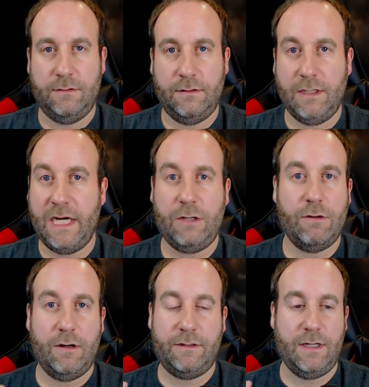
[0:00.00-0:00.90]
let it
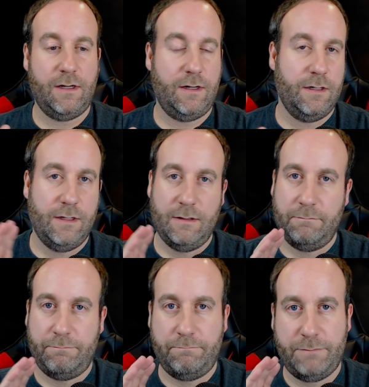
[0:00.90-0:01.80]
go out there,
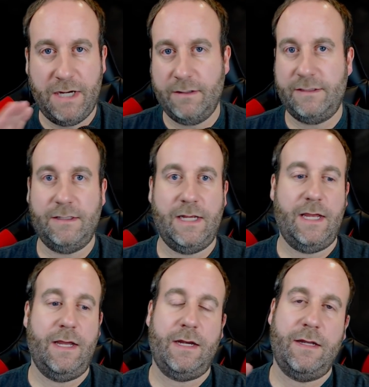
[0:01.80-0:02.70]
pierce
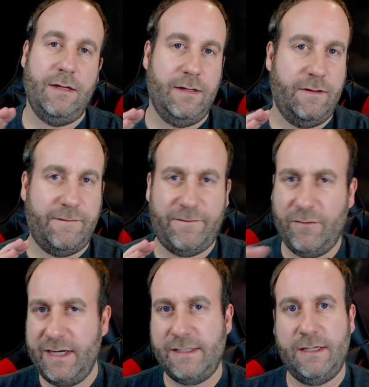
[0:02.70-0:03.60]
attack,
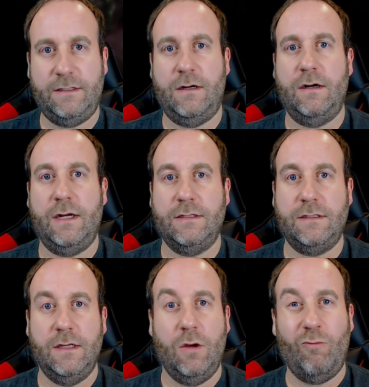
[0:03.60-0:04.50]
freezing
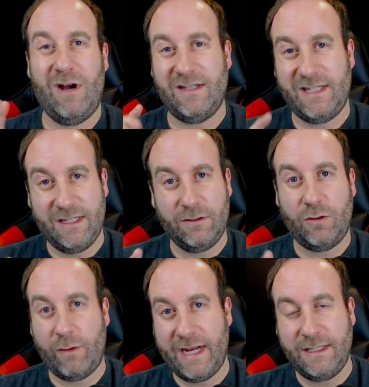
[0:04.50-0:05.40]
targets, while still
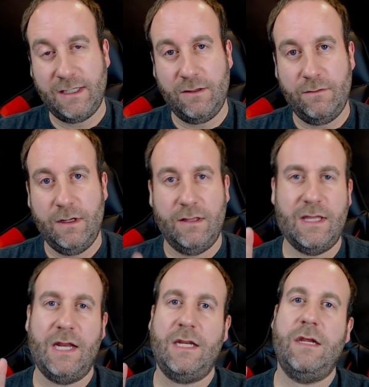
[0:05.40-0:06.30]
granting you
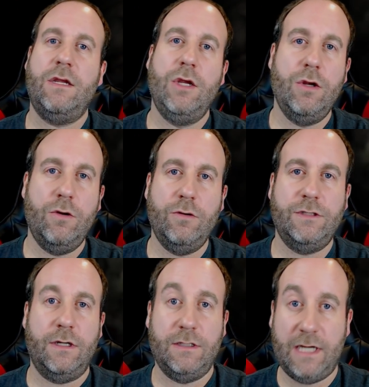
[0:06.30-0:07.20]
that
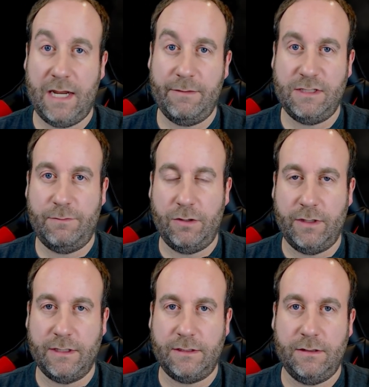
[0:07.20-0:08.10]
huge damage
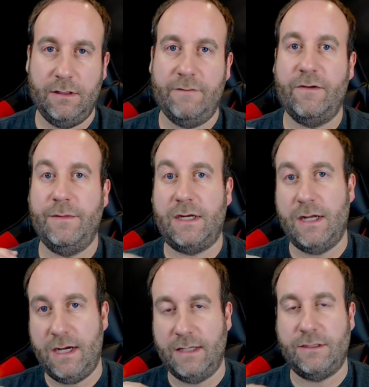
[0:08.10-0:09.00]
bonus from the
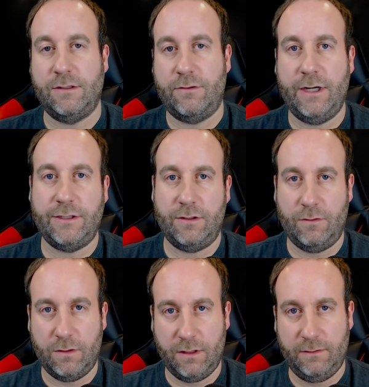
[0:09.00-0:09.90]
concentration
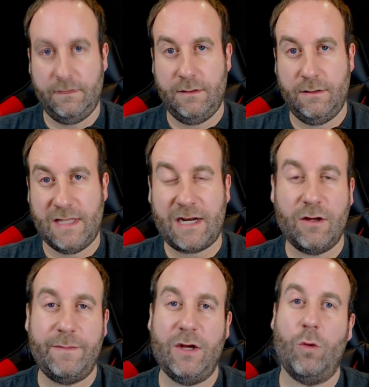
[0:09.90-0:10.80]
aura. That
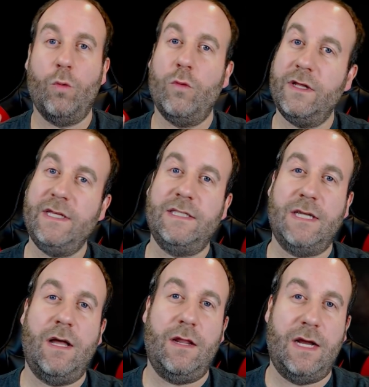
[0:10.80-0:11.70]
could be a really
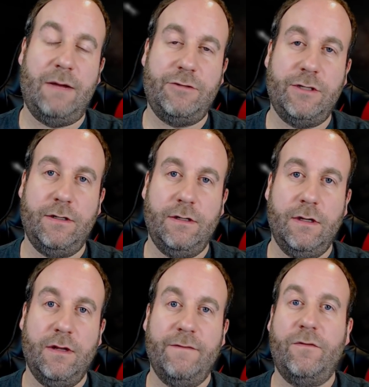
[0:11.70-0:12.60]
solid option
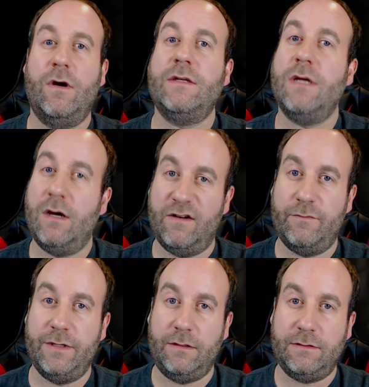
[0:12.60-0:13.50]
for a ton
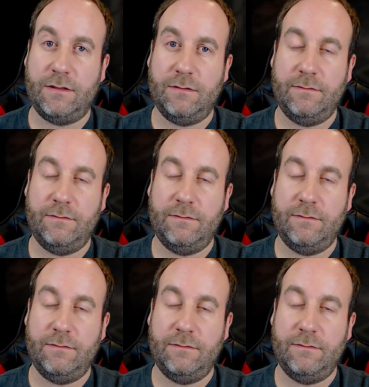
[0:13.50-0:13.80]
of builds.